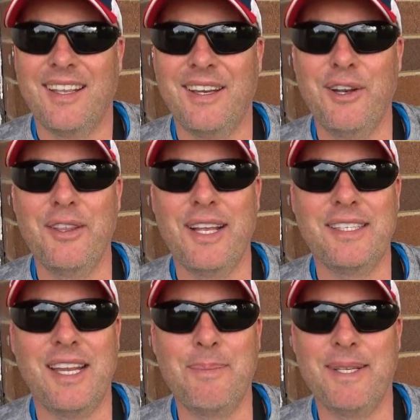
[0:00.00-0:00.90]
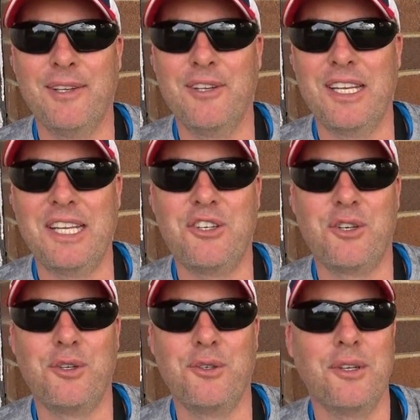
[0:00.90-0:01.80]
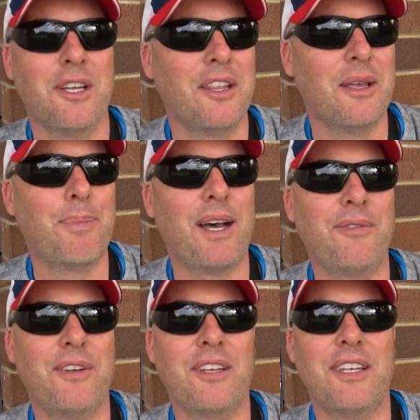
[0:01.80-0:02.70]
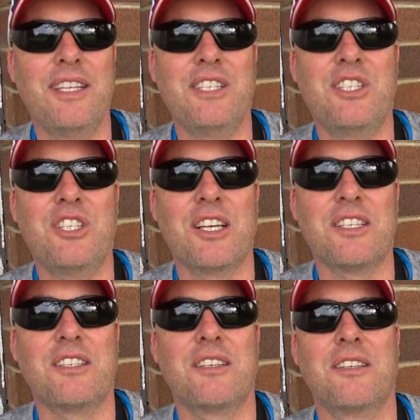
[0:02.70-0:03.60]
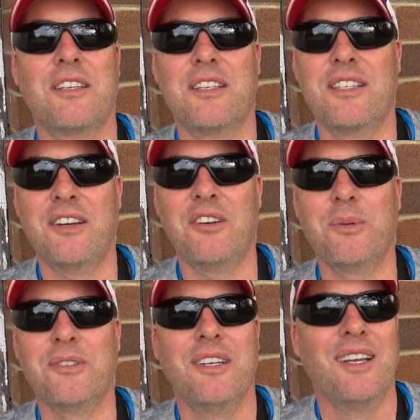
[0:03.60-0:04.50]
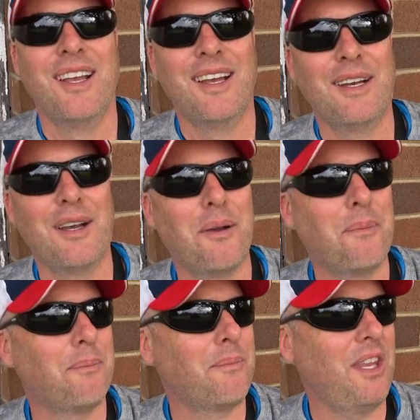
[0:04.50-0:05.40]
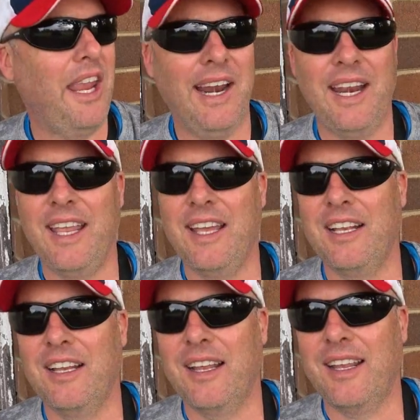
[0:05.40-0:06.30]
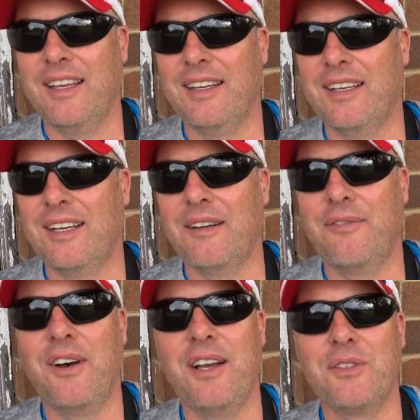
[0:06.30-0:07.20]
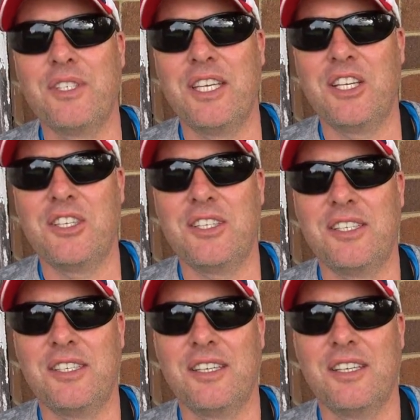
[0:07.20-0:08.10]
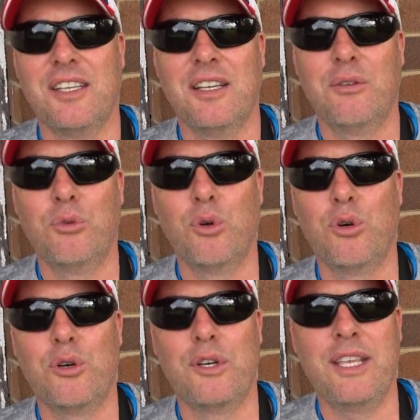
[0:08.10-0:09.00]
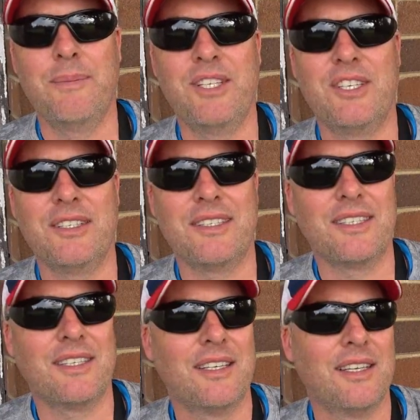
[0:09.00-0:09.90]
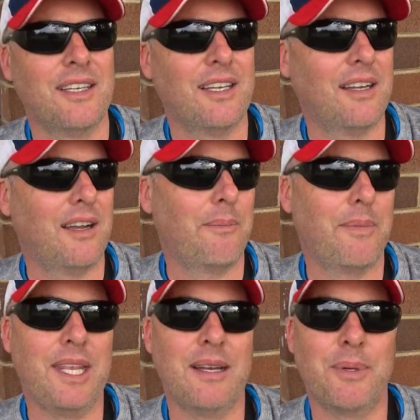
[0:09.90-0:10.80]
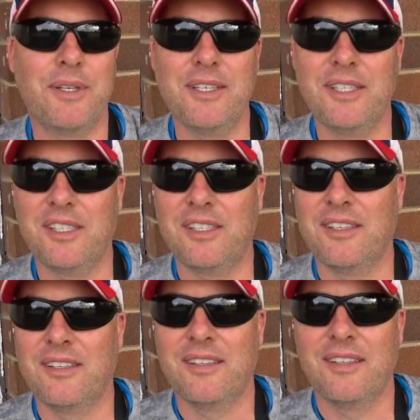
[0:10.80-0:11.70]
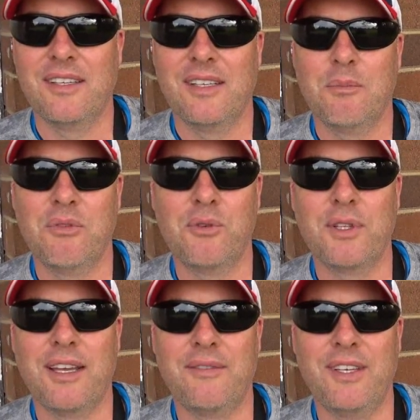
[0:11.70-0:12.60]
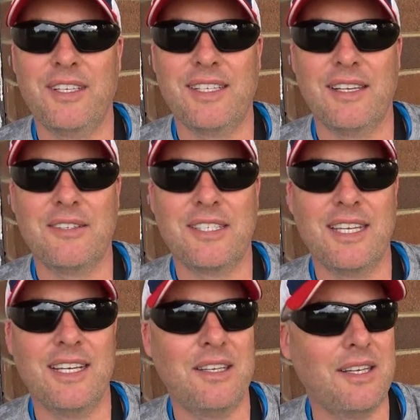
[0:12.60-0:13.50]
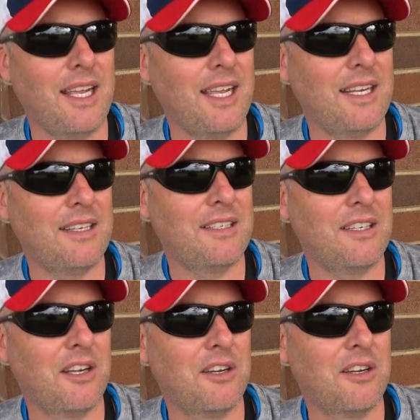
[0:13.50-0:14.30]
you know, that's absolutely true. The buffer is just terrible. You're going to get like 5 or 6 raw images in a burst before that thing slows down, and you